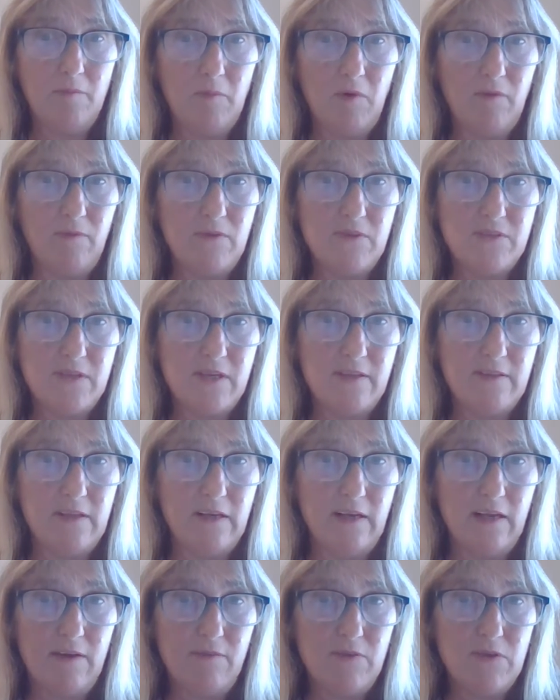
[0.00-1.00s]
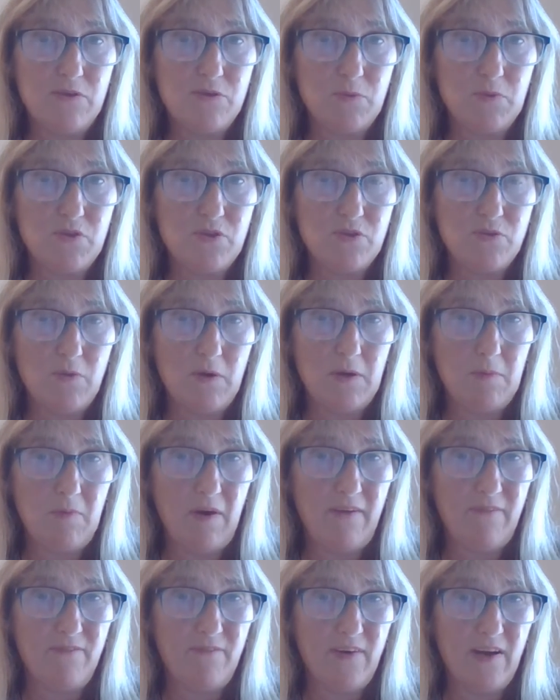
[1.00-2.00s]
Obviously the Lovers, which is one of
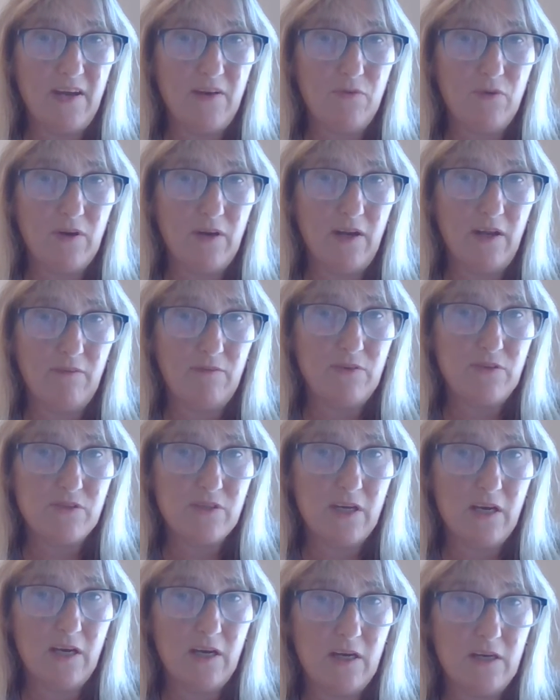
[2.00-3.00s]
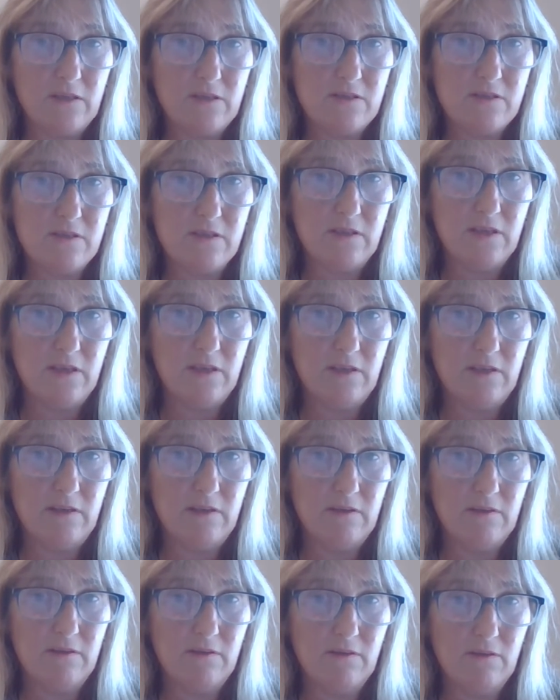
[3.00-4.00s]
my favourite Lovers cards in